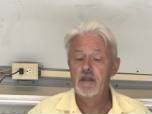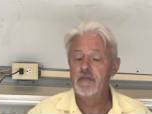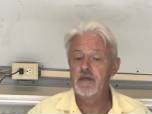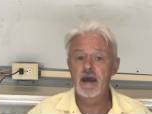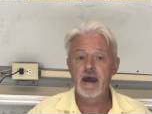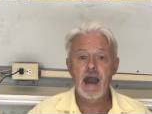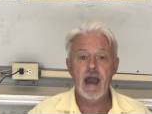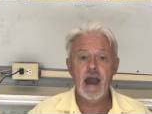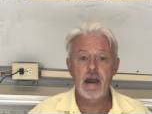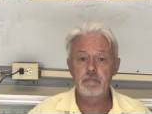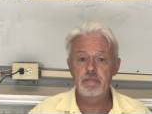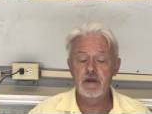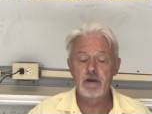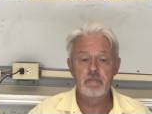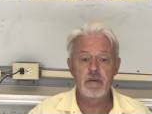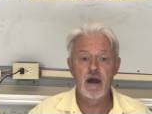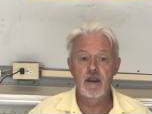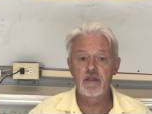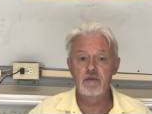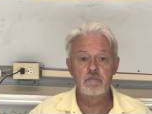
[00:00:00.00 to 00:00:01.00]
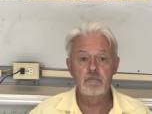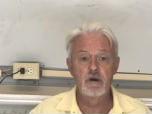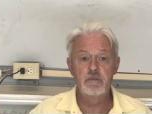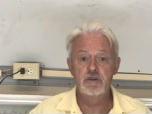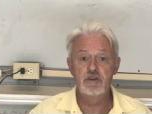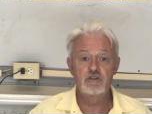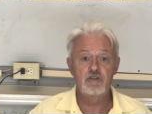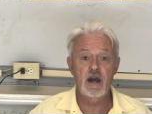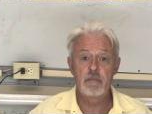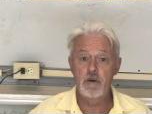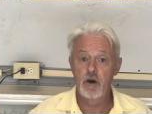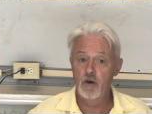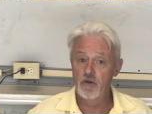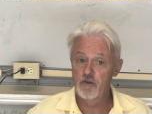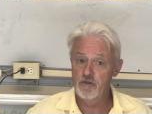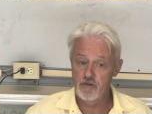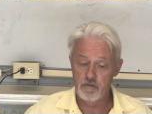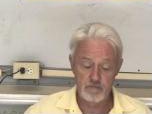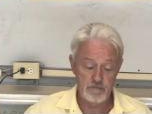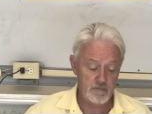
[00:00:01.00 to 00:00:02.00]
They're happy about it. The moment you grab
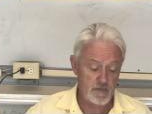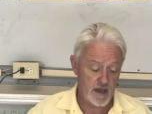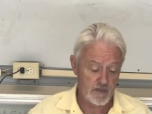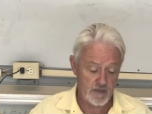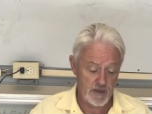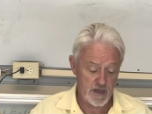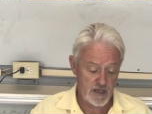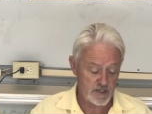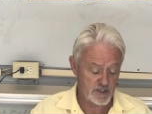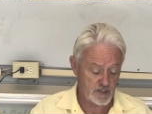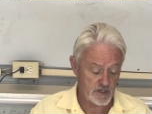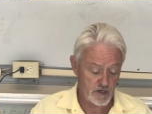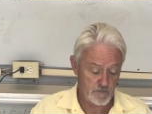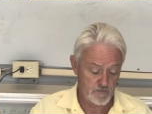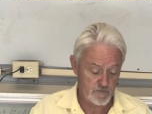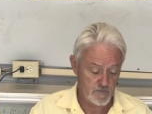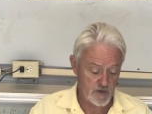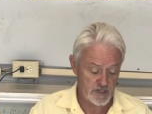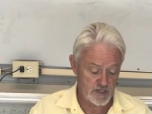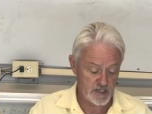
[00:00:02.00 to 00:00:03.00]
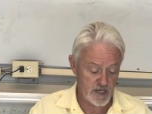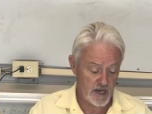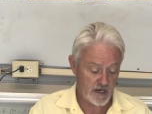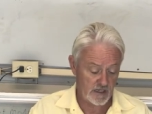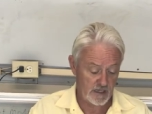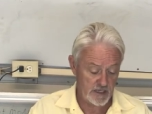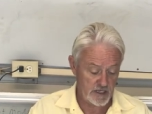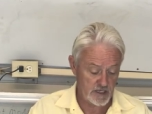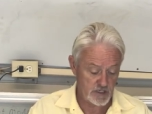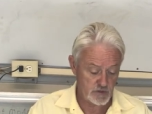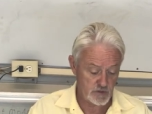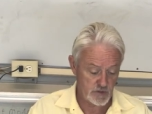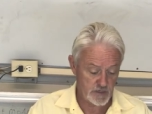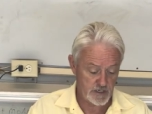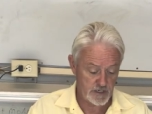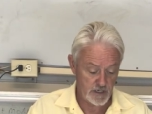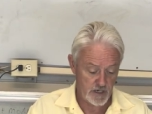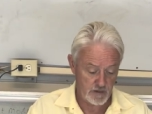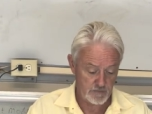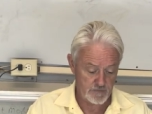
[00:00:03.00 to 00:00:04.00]
hold of them, man, they start ejaculating into
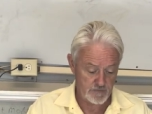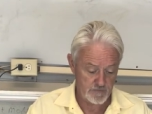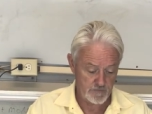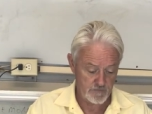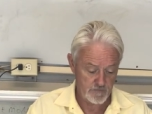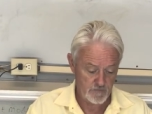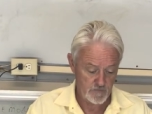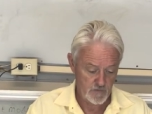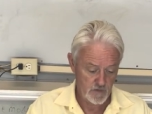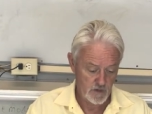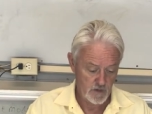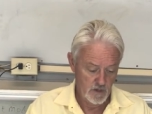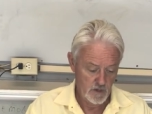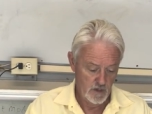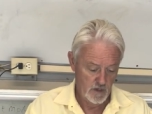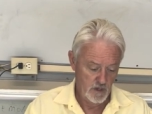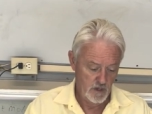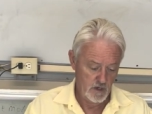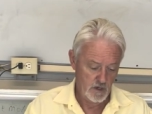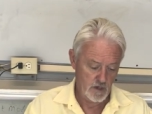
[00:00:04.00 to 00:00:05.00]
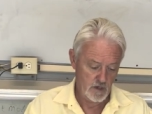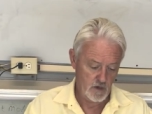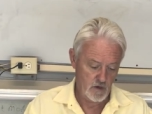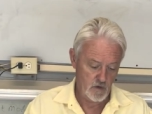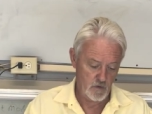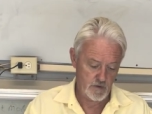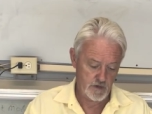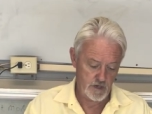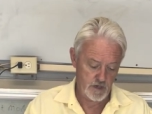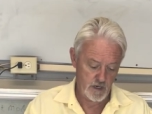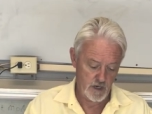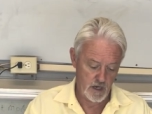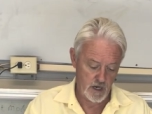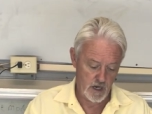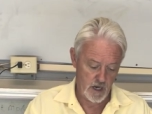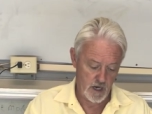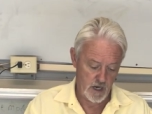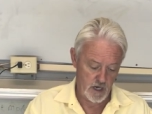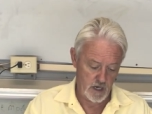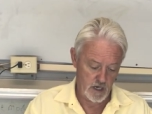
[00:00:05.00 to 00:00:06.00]
a cup.
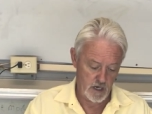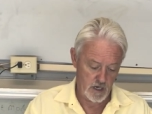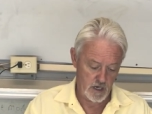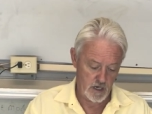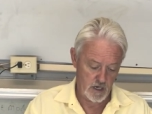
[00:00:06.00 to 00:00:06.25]
Okay.